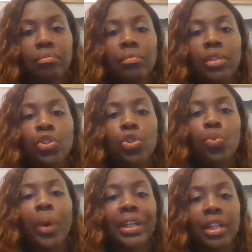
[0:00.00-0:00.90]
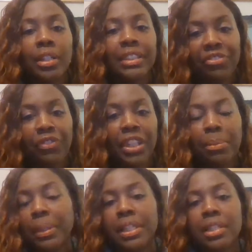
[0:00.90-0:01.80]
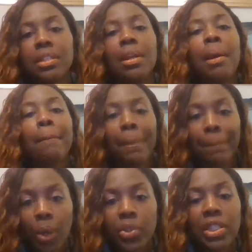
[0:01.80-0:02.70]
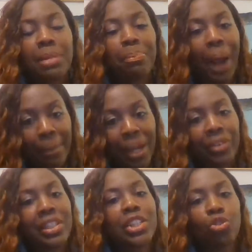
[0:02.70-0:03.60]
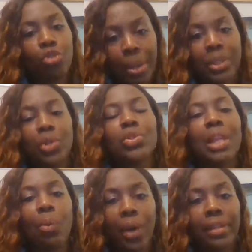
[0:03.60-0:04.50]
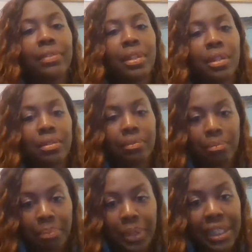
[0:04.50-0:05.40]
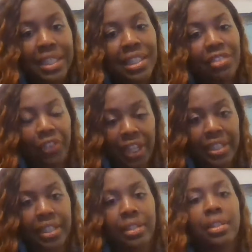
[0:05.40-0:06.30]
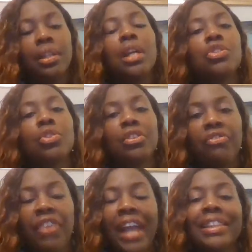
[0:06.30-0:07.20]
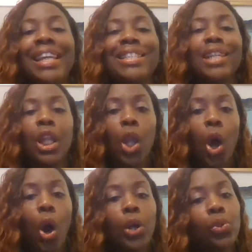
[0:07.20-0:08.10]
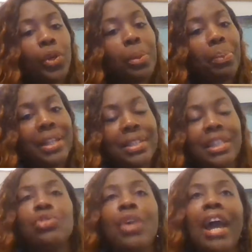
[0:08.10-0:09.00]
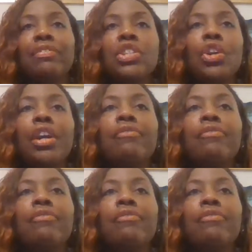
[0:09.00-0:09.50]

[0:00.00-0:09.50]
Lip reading: you want to defund the police. But mostly, primarily, it's criminals that want the police defunded. So the fact that he's a law and order president, you have to start